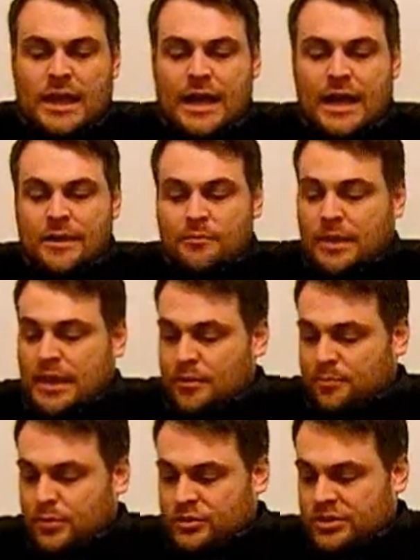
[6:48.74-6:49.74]

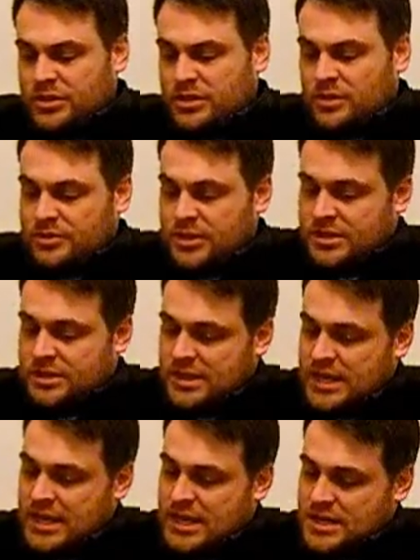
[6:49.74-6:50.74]
But did you
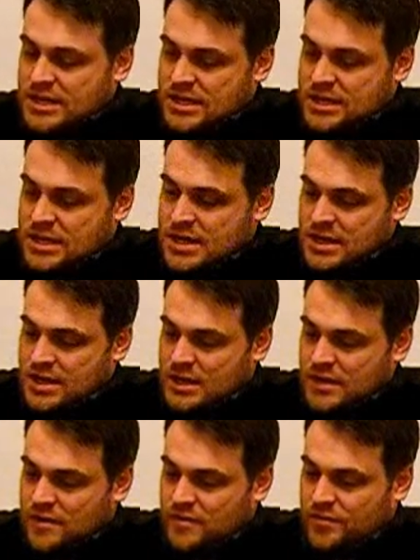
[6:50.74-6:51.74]
notice in
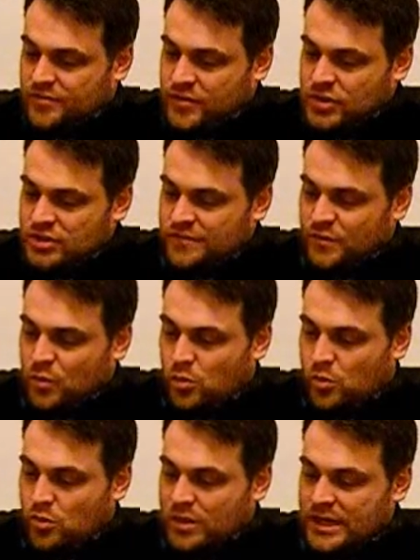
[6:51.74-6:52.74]
verse
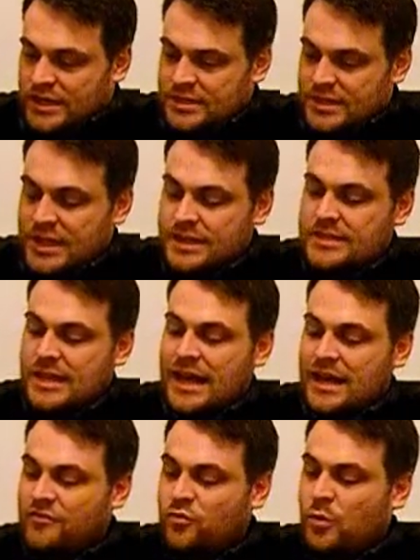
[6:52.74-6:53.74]
4 he says,
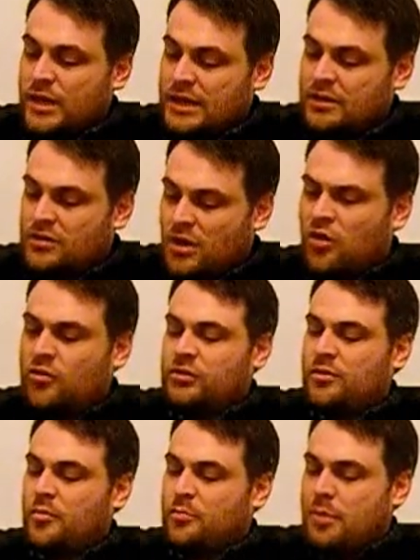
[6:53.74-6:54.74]
"Have we
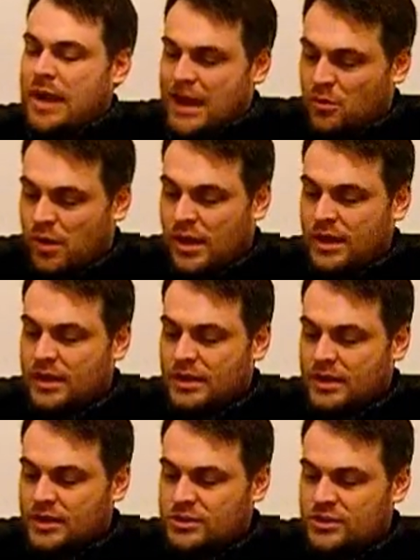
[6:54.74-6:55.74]
not power
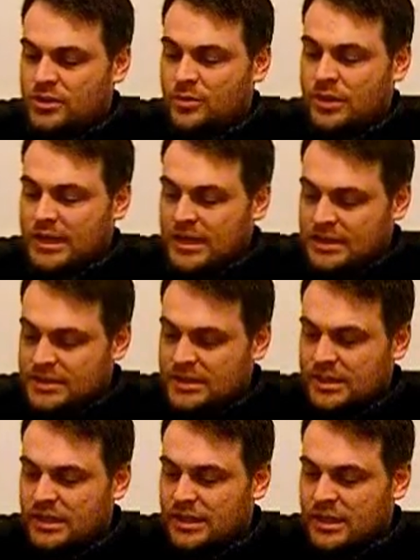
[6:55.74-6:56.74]
to
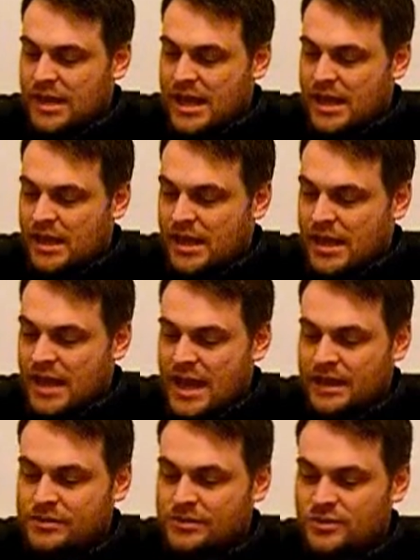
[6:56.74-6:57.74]
eat
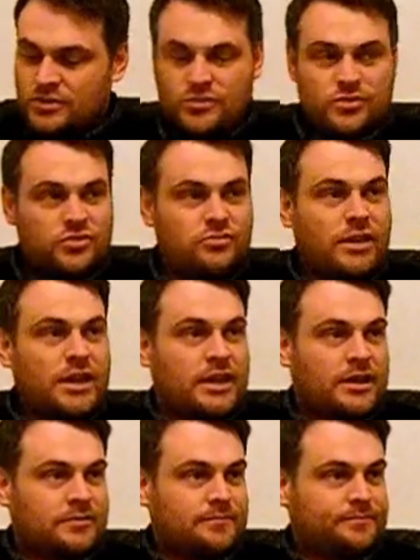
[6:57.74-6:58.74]
and to
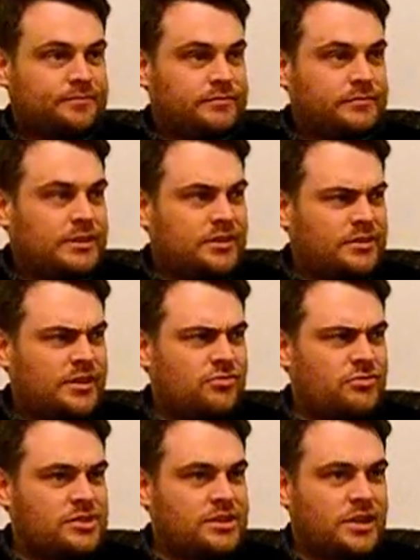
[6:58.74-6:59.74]
drink?" That's an
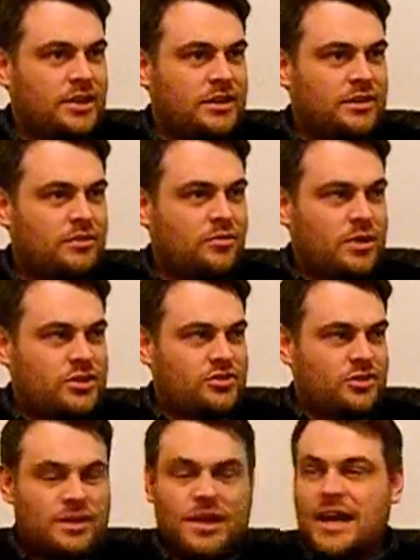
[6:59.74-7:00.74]
interesting
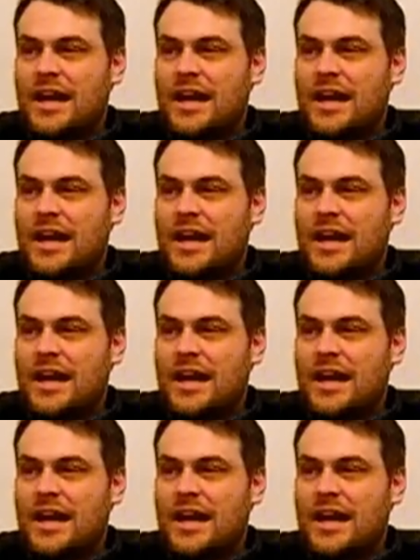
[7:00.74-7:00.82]
question.